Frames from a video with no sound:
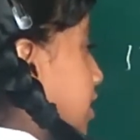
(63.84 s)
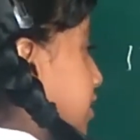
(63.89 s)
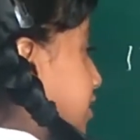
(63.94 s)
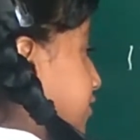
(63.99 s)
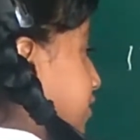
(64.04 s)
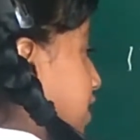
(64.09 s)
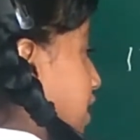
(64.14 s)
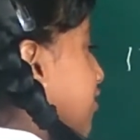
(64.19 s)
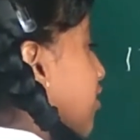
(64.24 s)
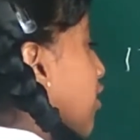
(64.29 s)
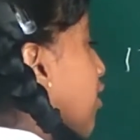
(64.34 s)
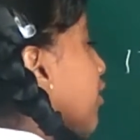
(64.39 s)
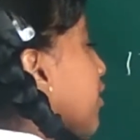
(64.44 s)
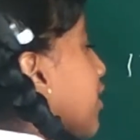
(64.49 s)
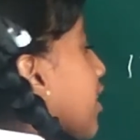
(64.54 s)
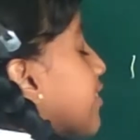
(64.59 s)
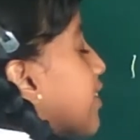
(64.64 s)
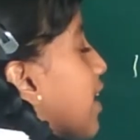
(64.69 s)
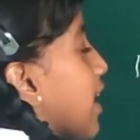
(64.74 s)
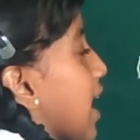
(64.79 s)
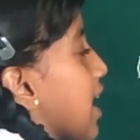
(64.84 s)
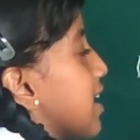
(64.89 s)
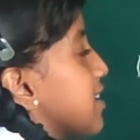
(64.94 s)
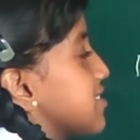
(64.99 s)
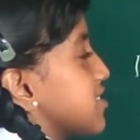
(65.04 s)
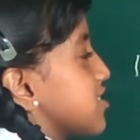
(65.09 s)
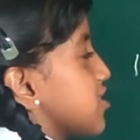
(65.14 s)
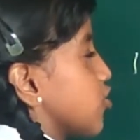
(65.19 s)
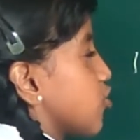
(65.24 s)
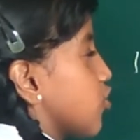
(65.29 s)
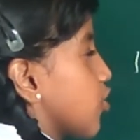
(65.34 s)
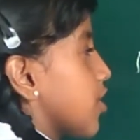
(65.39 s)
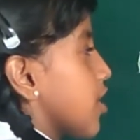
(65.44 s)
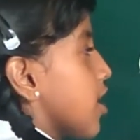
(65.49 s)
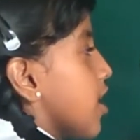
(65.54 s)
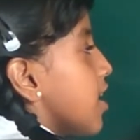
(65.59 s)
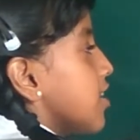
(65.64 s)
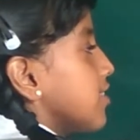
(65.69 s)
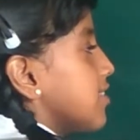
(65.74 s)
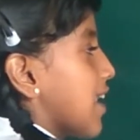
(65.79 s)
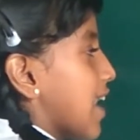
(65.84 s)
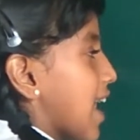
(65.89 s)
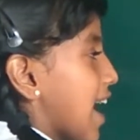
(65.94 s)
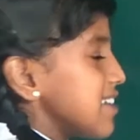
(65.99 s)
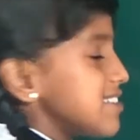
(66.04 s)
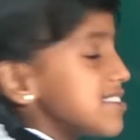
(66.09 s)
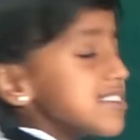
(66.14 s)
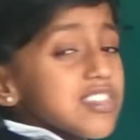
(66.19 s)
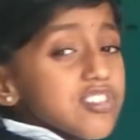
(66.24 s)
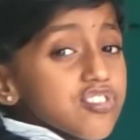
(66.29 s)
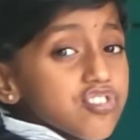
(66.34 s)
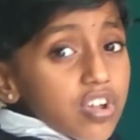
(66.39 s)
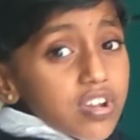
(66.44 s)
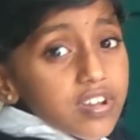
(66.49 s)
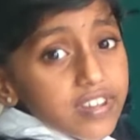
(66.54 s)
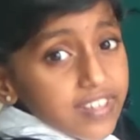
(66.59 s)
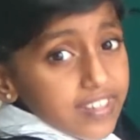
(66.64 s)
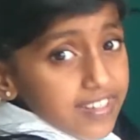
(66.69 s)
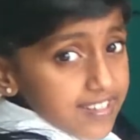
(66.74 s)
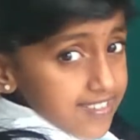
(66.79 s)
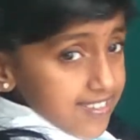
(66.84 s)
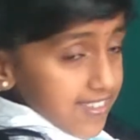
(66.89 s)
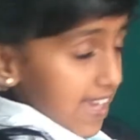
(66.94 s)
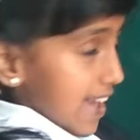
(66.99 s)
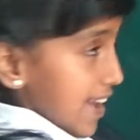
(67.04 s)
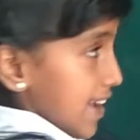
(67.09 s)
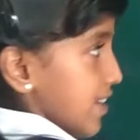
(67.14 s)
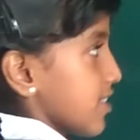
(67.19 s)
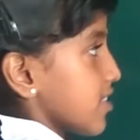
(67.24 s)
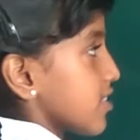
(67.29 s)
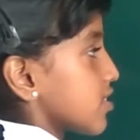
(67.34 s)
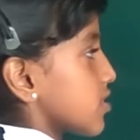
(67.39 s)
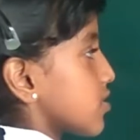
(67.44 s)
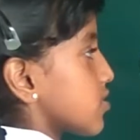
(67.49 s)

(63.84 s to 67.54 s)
We have to look at the last digit. The last digit is 8.